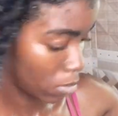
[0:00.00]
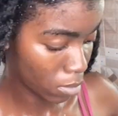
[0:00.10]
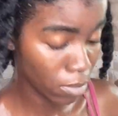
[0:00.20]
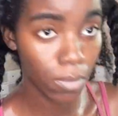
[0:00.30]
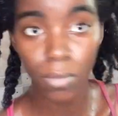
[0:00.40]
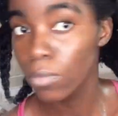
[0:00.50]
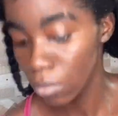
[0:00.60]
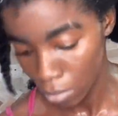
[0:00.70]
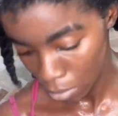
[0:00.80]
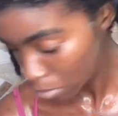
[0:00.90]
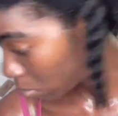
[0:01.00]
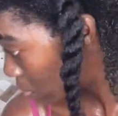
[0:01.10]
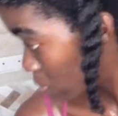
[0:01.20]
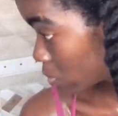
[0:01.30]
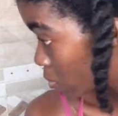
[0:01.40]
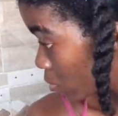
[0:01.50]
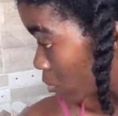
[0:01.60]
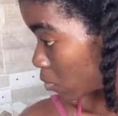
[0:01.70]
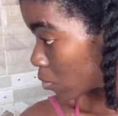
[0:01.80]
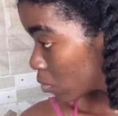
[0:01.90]
I just took out my time
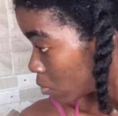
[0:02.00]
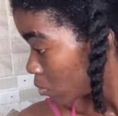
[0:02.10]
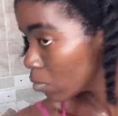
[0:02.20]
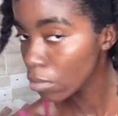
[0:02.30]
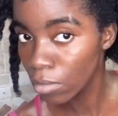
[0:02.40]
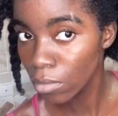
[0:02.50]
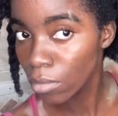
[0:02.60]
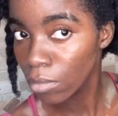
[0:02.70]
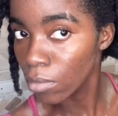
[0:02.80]
to wash it off.